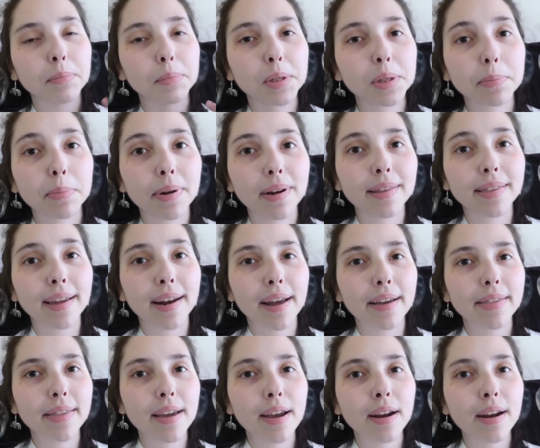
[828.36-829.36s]
just putting that
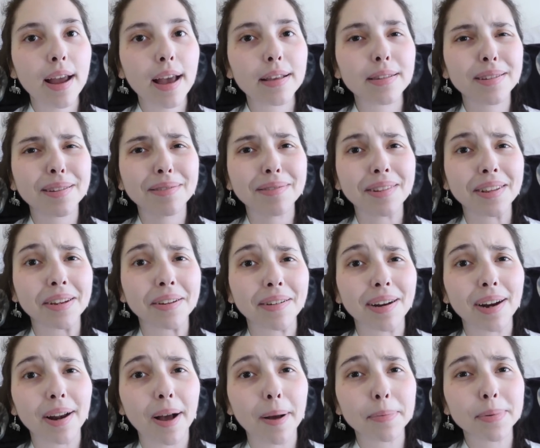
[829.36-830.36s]
out there as a really
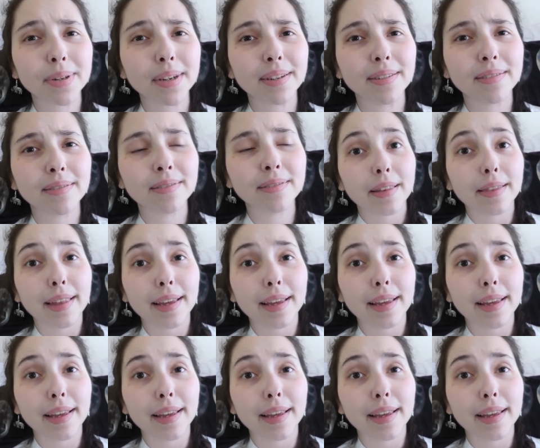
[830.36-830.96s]
great option.